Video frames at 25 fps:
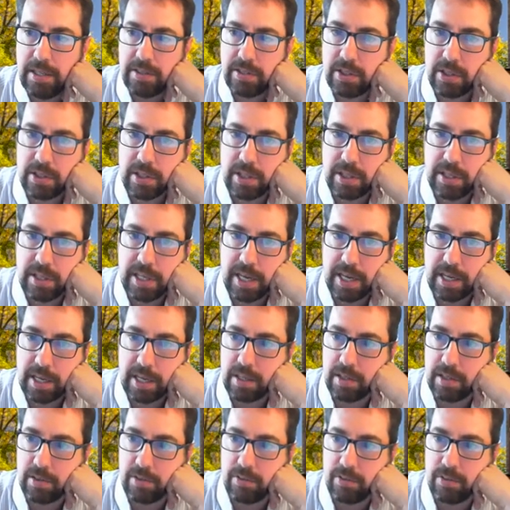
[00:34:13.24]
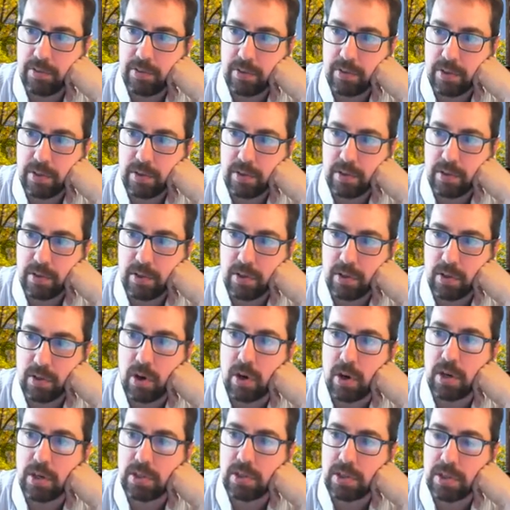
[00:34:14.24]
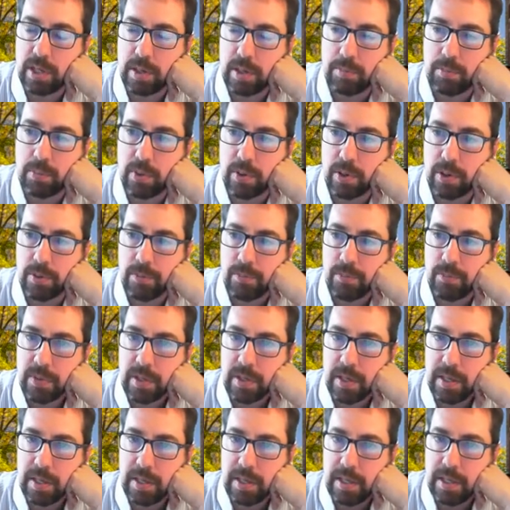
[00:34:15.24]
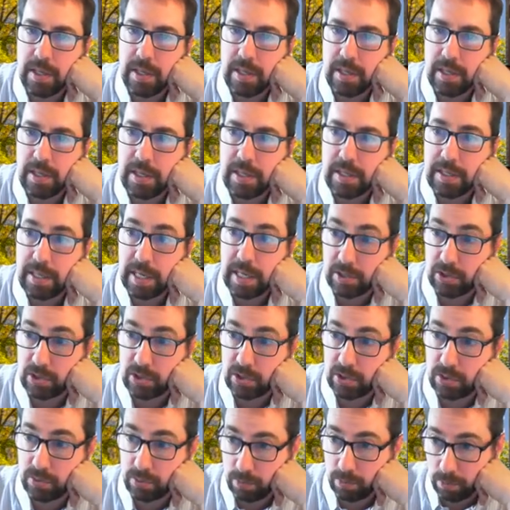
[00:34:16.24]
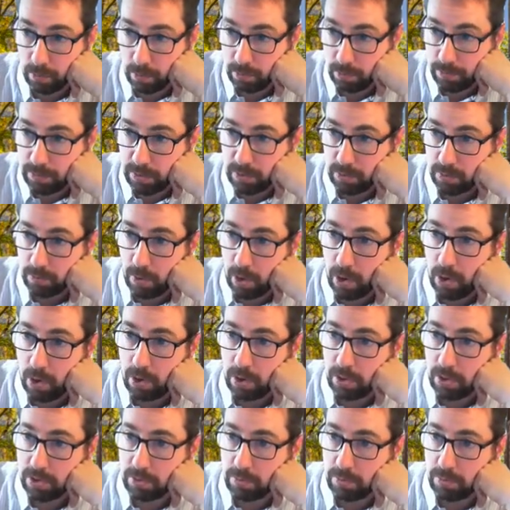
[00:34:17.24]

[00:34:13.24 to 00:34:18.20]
to the negative large number gets small.